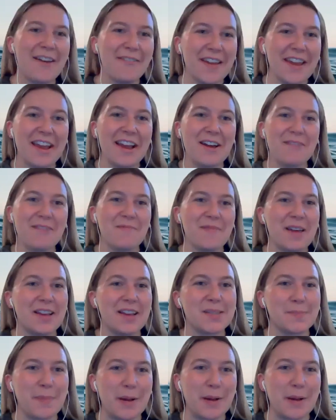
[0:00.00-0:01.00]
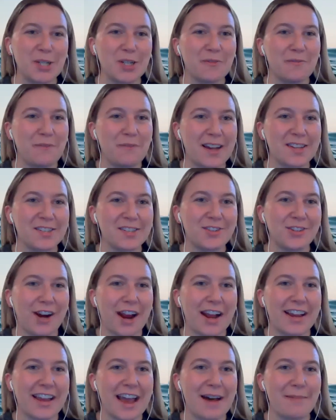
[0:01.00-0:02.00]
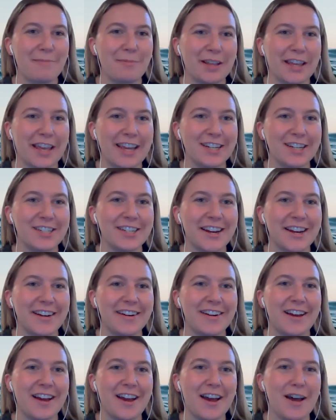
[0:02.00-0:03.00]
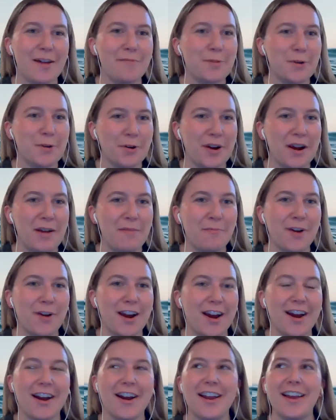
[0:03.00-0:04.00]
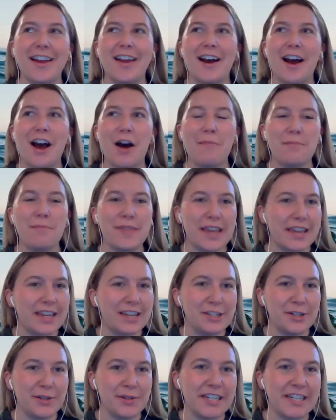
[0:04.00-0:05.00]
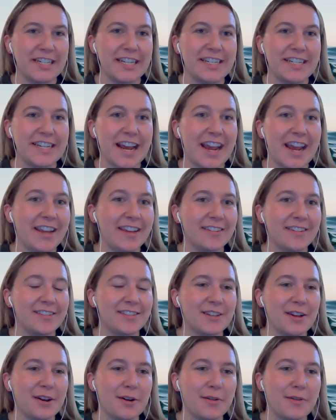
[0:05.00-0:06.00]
a special fast track application program where they can do it in a day. So